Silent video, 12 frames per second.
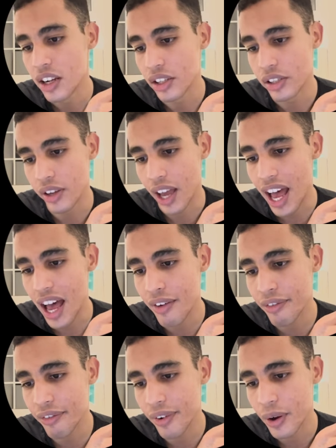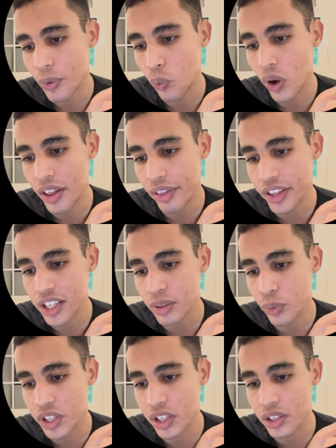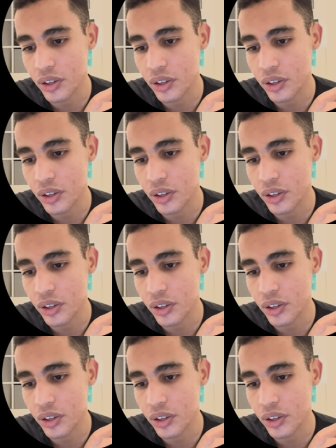you have one thing which is